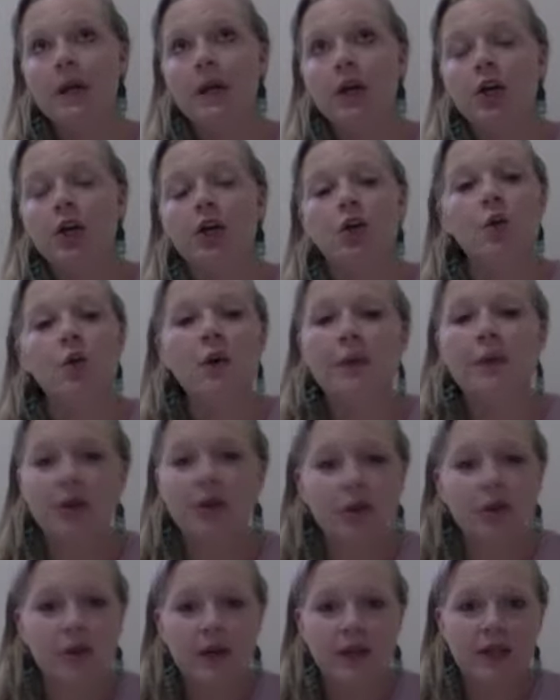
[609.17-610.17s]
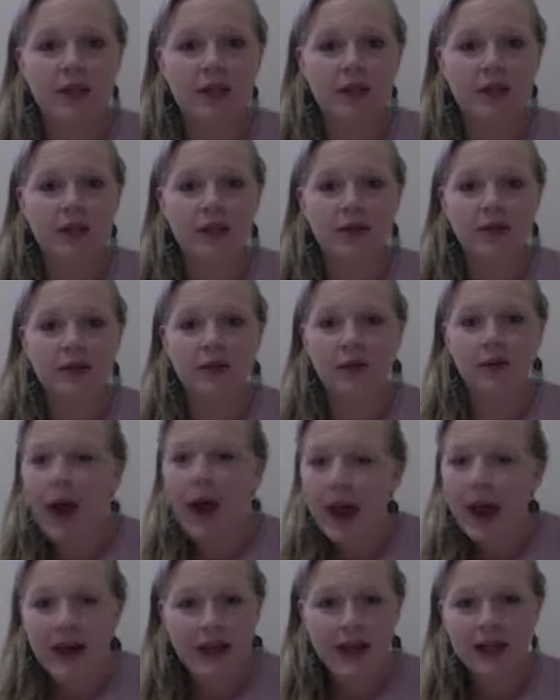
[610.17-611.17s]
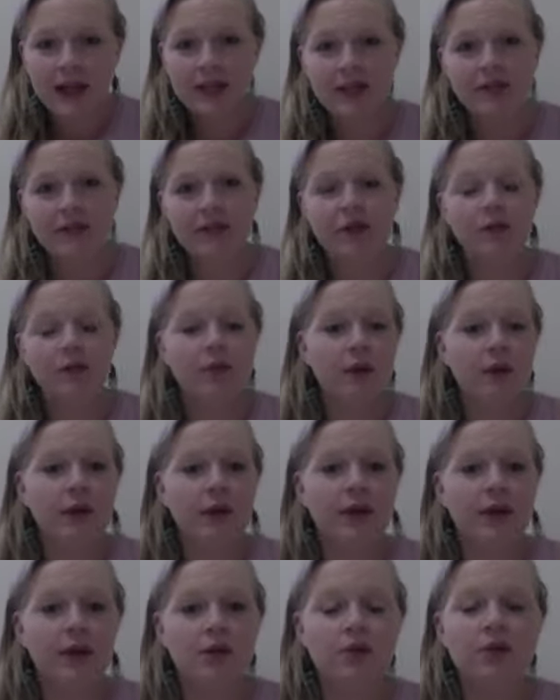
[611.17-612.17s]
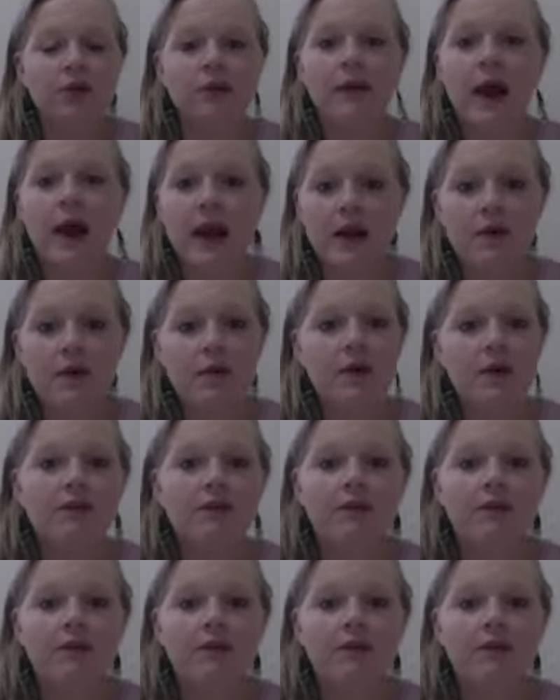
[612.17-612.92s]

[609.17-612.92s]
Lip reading: You would be doing this for any activity really that you do anyway.